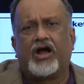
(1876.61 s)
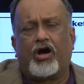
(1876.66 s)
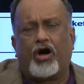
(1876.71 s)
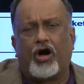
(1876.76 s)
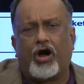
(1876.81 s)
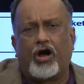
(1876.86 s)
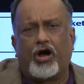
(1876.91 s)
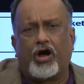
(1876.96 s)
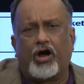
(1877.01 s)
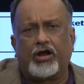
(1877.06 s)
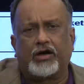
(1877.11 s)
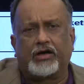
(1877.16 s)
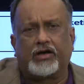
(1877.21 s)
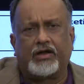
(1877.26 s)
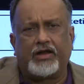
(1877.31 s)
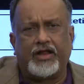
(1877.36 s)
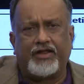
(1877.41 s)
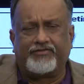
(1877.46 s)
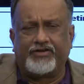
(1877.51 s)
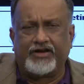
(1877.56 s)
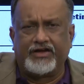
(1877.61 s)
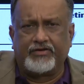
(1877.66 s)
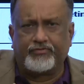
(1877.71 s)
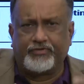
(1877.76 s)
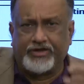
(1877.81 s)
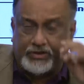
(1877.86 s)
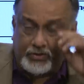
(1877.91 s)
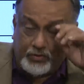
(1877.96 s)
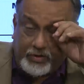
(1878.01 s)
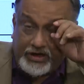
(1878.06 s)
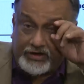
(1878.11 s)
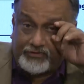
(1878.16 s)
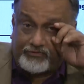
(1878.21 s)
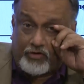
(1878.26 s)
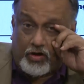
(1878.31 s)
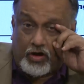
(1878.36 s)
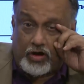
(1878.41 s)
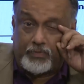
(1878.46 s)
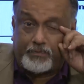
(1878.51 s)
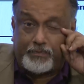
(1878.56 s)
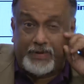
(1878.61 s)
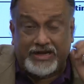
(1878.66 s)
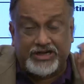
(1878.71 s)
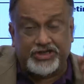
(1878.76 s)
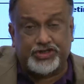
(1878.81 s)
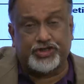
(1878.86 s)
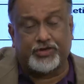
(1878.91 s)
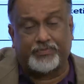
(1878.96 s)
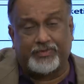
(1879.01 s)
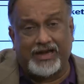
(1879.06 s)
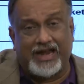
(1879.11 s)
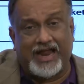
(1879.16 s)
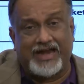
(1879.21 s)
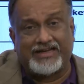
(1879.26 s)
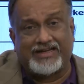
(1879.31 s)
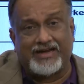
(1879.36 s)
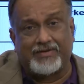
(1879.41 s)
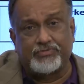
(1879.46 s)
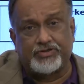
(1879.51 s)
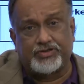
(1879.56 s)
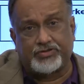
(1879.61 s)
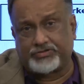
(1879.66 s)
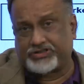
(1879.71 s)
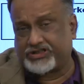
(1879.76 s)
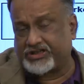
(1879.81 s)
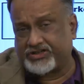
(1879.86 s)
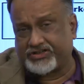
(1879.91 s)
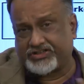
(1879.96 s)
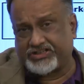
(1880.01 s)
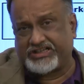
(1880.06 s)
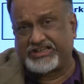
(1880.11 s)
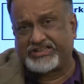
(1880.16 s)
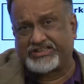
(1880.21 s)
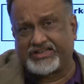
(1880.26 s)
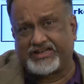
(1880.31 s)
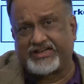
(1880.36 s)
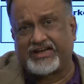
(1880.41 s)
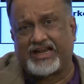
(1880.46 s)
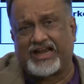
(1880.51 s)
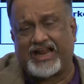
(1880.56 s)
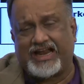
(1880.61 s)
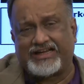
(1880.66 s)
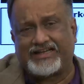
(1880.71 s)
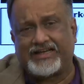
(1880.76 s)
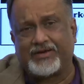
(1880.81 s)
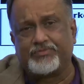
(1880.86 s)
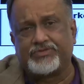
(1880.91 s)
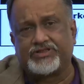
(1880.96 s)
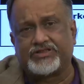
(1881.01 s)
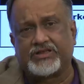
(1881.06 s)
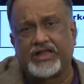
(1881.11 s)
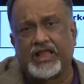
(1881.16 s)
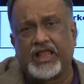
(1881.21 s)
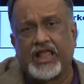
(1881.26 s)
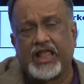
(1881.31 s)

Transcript: or even we do it for perishable items which are seasonal items,